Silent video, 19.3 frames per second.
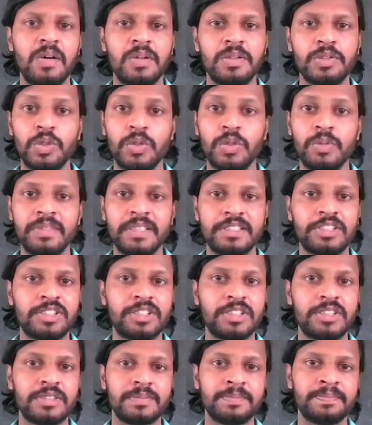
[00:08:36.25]
too
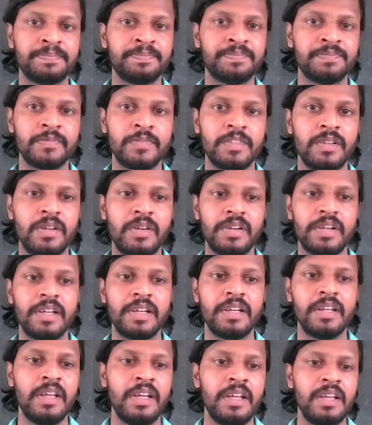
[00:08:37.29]
much. Okay,
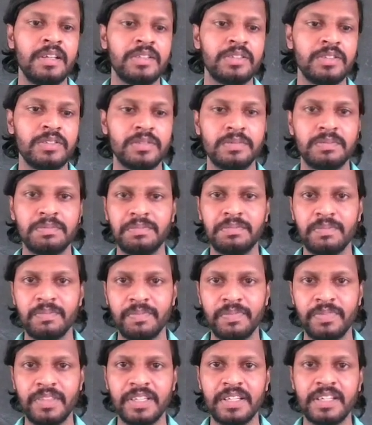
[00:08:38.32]
so
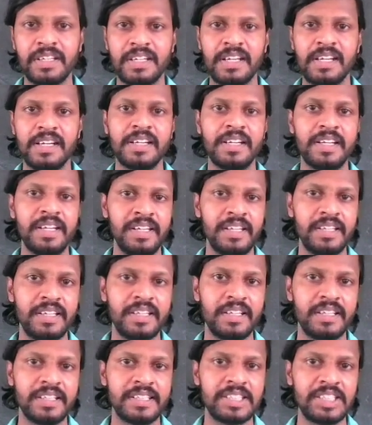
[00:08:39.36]
the
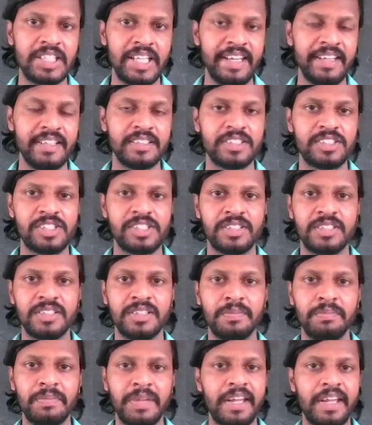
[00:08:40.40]
hungry saint
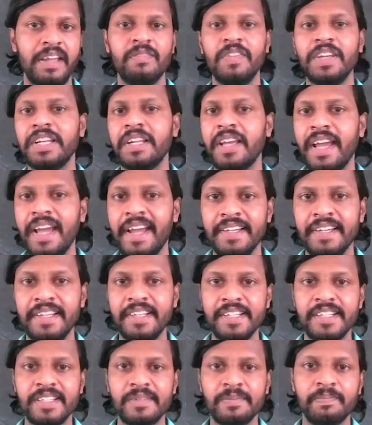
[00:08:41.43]
became very angry